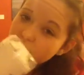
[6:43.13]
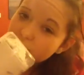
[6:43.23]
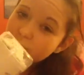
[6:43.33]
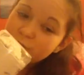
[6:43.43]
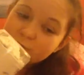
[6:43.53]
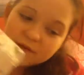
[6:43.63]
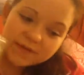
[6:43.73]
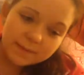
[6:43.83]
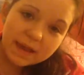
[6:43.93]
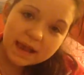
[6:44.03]

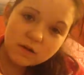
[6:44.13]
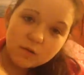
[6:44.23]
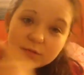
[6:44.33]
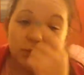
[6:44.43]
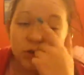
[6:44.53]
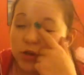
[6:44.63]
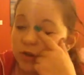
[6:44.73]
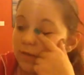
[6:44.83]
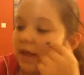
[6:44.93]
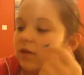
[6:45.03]
removing makeup,
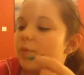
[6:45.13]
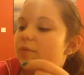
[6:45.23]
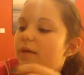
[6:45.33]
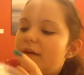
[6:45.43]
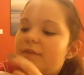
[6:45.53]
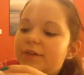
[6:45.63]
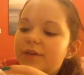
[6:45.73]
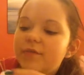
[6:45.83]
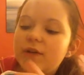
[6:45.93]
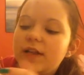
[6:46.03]
smudged makeup or whatever.
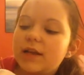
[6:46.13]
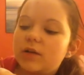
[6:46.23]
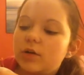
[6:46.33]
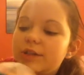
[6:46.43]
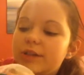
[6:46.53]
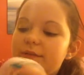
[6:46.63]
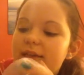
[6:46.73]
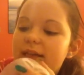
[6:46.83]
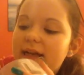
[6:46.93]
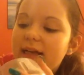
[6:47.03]
They're really good and I
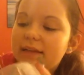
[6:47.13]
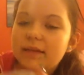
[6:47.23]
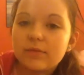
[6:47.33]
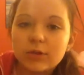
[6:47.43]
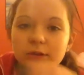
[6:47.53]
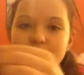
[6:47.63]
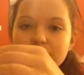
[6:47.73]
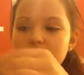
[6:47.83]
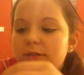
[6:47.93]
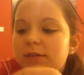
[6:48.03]
really like these ones
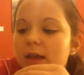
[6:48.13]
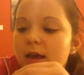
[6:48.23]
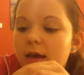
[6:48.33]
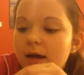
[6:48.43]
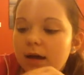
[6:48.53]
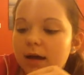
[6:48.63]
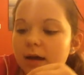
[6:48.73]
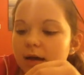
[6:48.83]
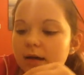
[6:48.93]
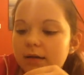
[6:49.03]
because
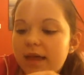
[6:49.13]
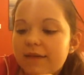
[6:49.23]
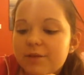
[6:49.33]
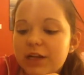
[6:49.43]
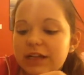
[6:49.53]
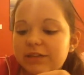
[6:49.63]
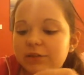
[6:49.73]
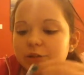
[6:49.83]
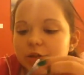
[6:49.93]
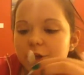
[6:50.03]
they're really
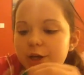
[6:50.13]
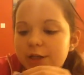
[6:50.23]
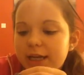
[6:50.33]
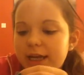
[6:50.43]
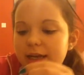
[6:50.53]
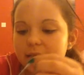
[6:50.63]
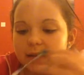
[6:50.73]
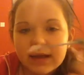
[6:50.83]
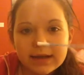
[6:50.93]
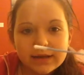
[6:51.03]
sturdy,
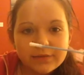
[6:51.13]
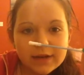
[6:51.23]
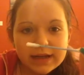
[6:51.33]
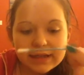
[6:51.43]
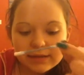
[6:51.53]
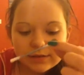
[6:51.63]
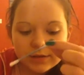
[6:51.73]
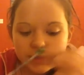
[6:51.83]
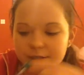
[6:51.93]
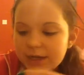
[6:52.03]
like really
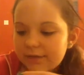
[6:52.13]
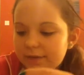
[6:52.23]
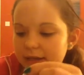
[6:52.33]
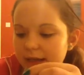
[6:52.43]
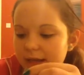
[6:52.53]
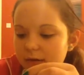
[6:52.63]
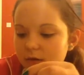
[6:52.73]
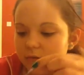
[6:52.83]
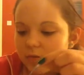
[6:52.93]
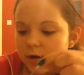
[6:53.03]
sturdy. I really like
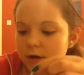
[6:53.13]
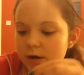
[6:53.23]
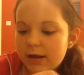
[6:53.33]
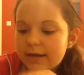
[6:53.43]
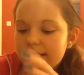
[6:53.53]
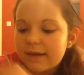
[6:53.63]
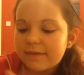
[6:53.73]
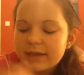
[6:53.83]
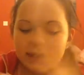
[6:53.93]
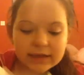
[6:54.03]
them. I
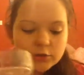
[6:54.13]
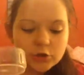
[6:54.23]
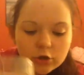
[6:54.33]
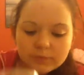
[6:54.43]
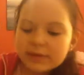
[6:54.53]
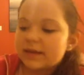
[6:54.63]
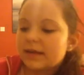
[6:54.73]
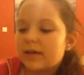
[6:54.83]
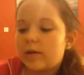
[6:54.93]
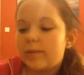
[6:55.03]
really like the tub that
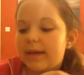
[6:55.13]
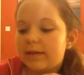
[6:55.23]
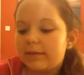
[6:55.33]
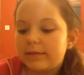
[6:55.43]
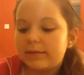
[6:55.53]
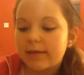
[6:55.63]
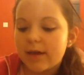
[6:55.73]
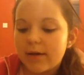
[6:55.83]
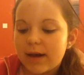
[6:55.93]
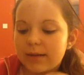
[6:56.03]
they come in, so
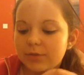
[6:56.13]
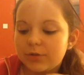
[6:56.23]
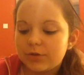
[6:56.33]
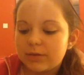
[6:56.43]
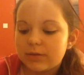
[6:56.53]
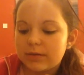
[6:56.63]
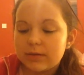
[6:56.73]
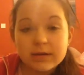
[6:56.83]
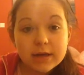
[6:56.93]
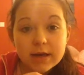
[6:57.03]
I'm
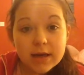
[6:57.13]
just,